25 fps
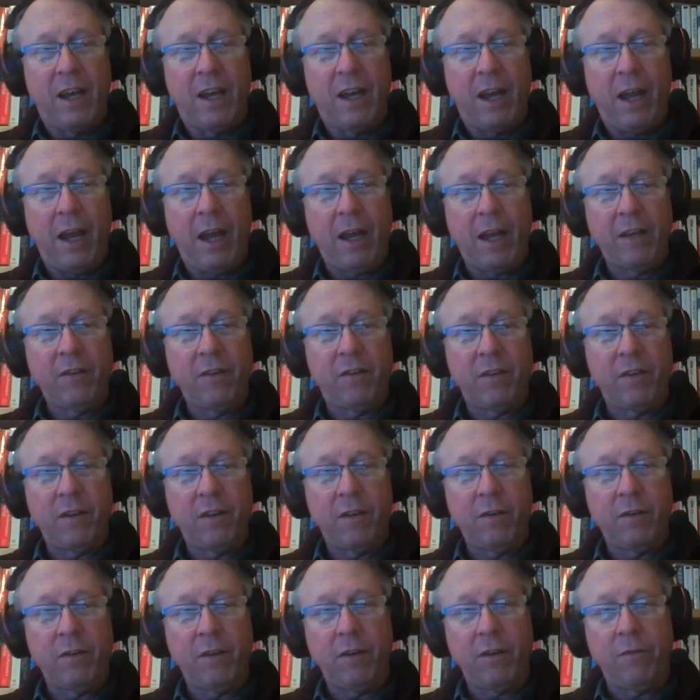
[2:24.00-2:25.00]
And
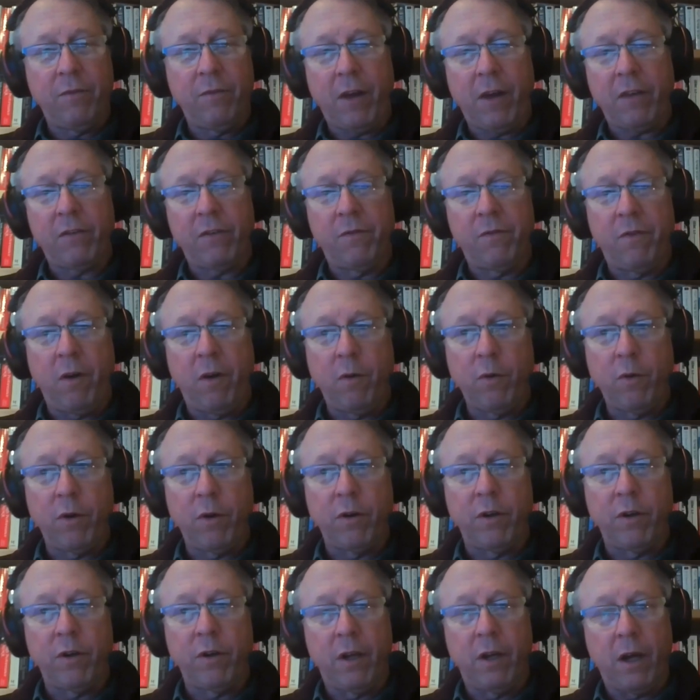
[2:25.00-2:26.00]
fast
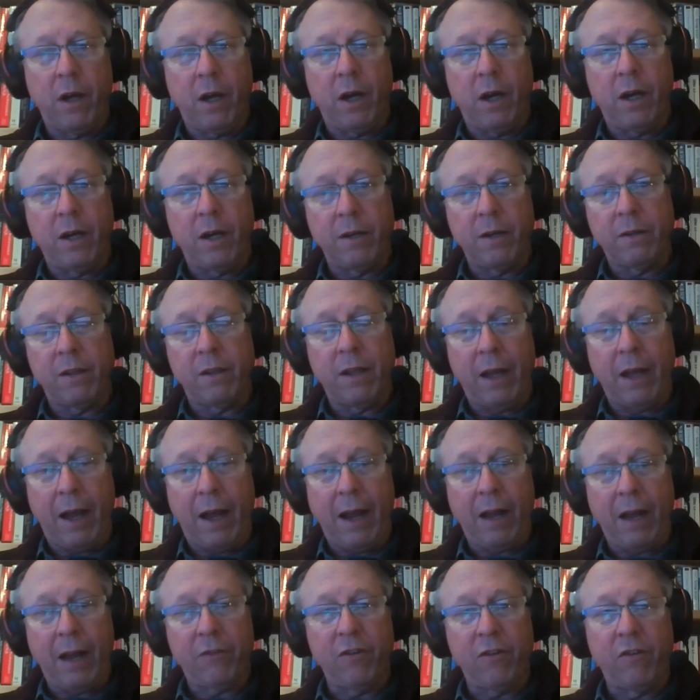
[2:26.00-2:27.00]
forward, uh,
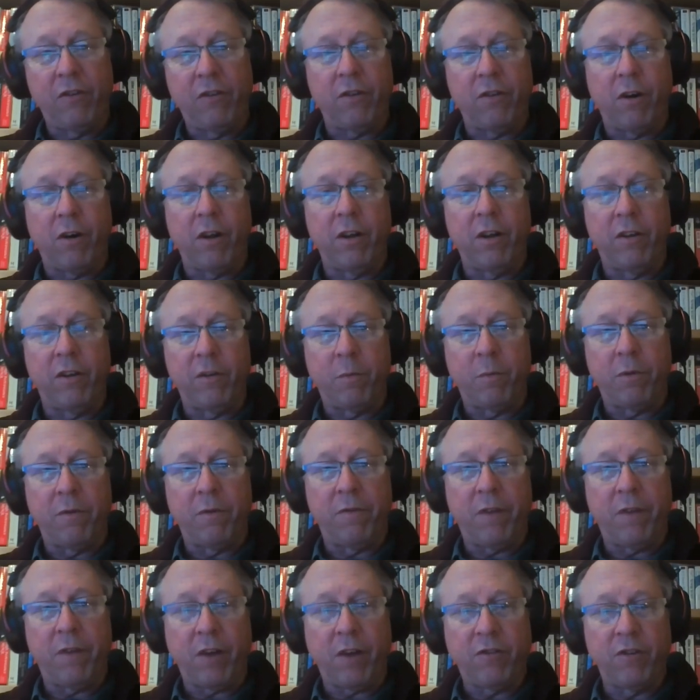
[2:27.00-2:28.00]
I actually started as a
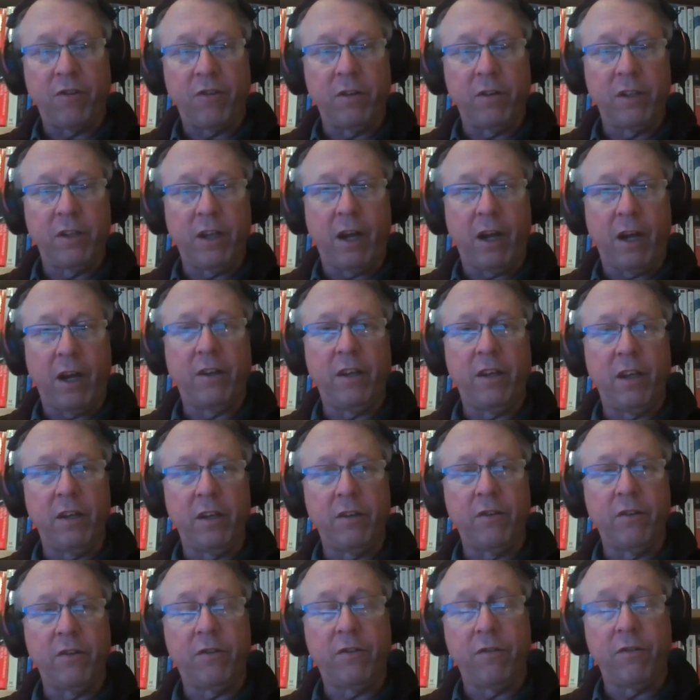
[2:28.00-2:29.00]
professional in the IT
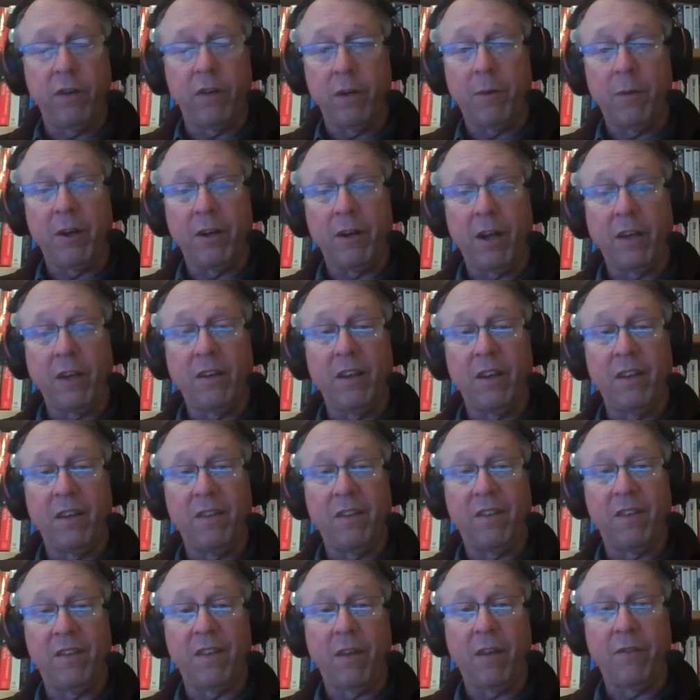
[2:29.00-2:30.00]
industry in about
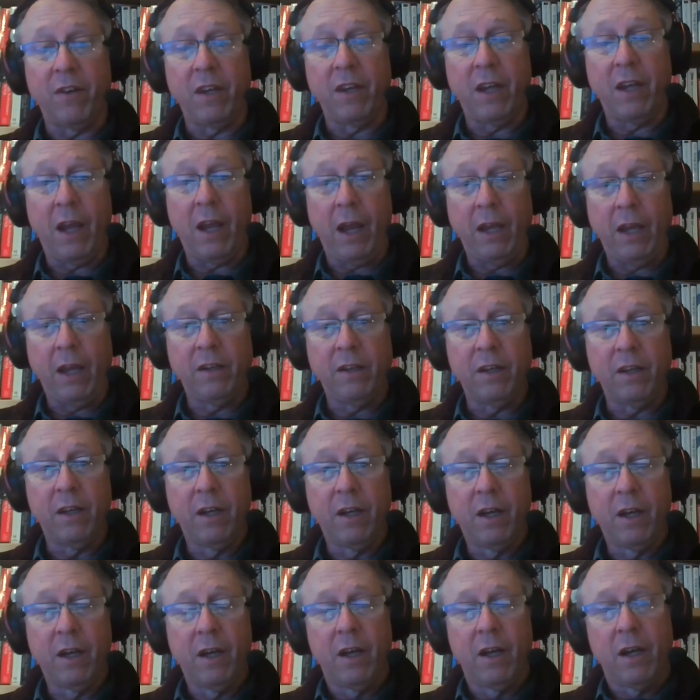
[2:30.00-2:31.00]
1978.
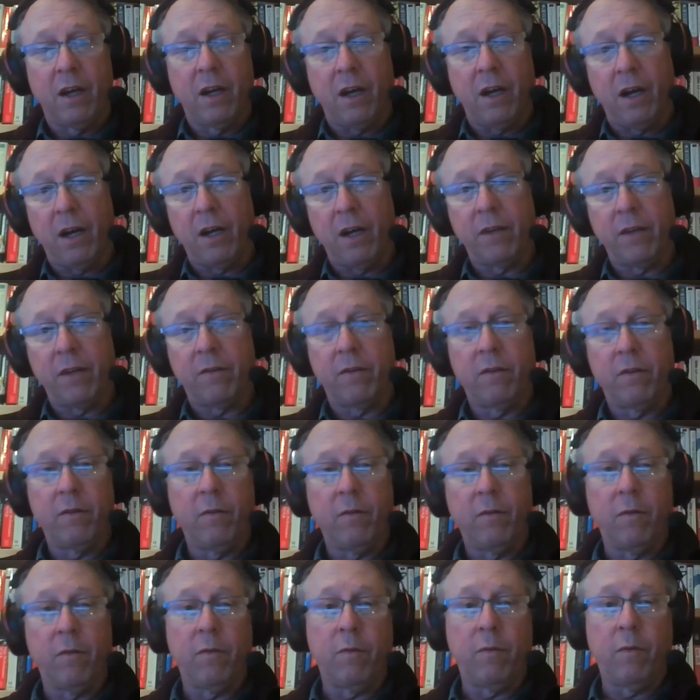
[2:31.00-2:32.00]
Uh,
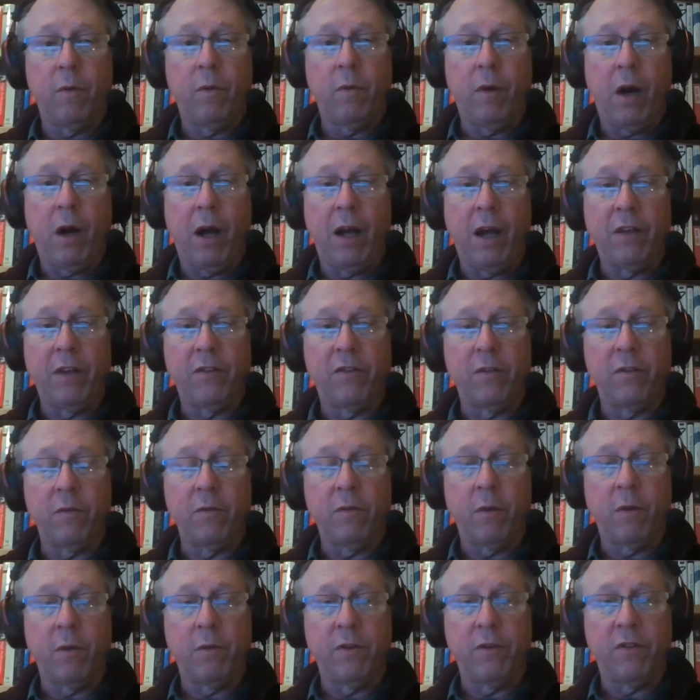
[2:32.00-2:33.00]
as
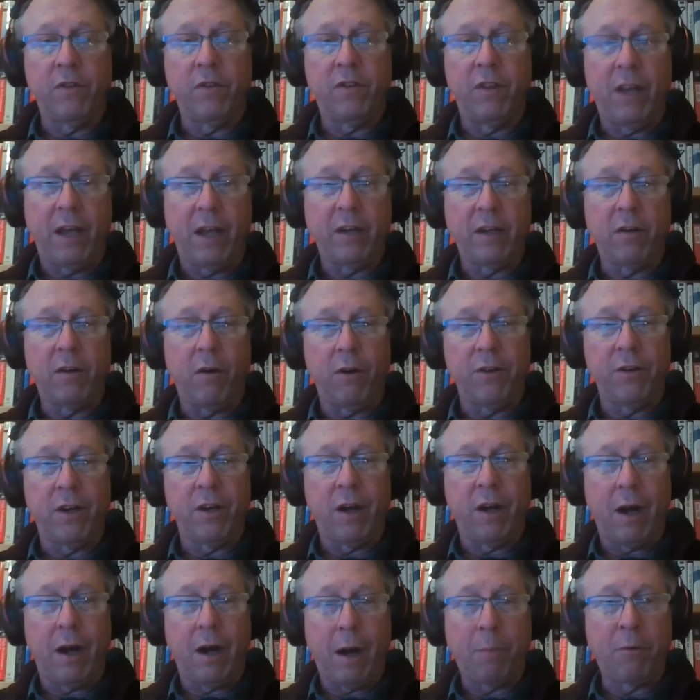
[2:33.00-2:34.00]
what was then called
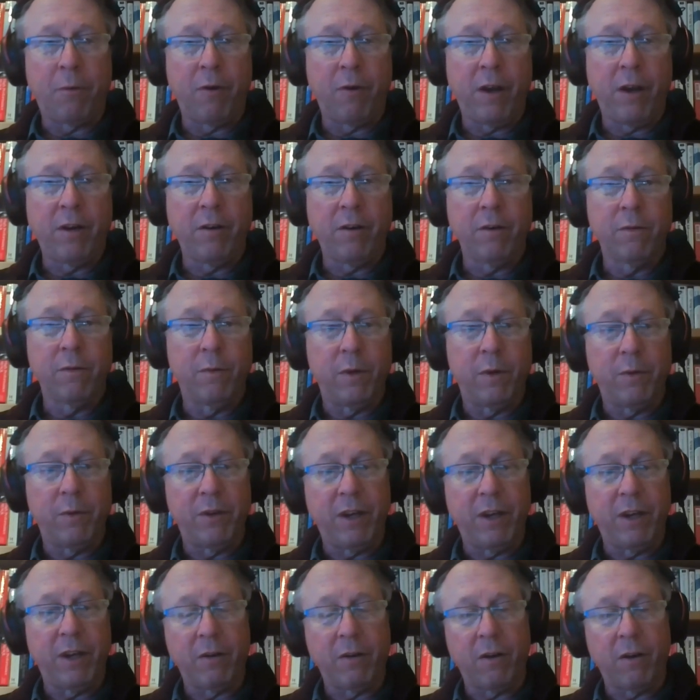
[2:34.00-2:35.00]
an operator, we would
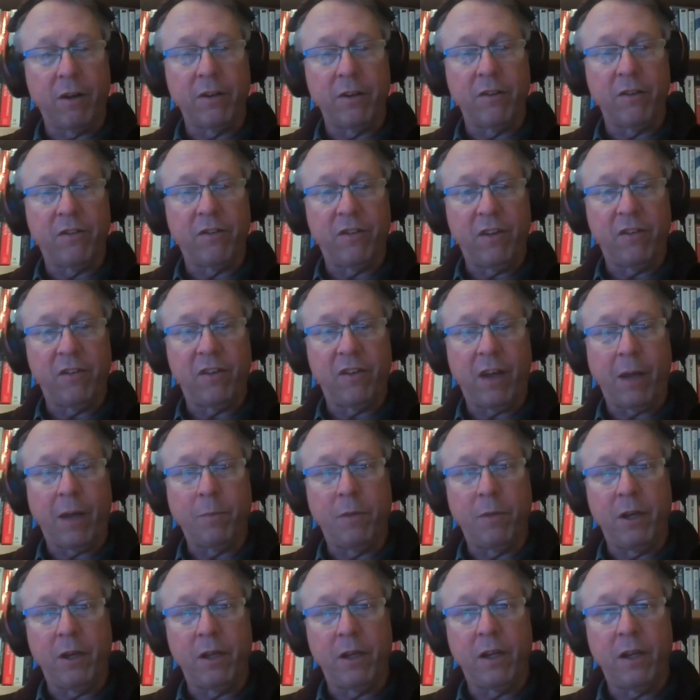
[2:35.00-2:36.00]
now call the
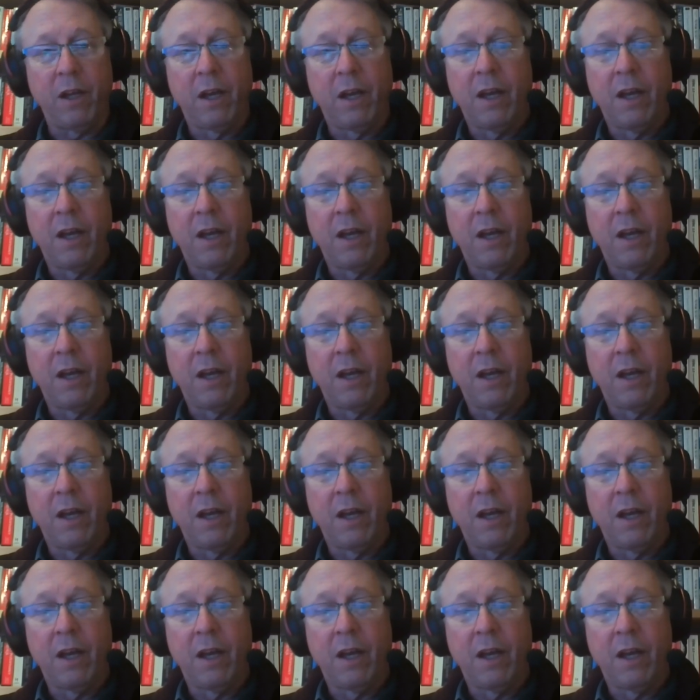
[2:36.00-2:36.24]
sysadmin.